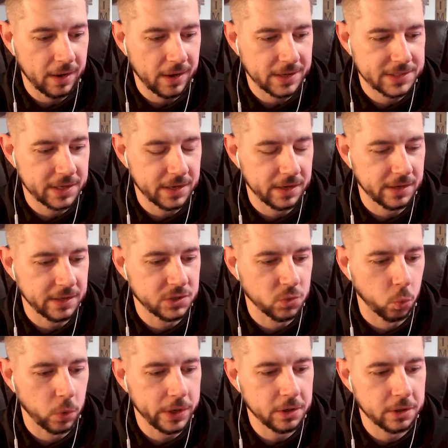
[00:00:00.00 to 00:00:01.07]
I said
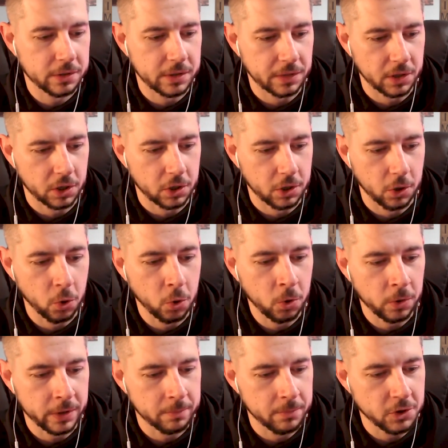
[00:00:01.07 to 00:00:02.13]
it's weird that the
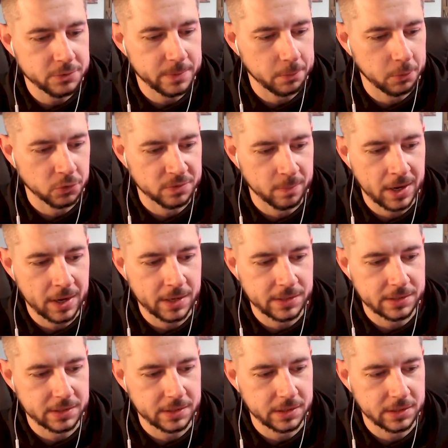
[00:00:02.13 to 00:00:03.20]
goal in most people's minds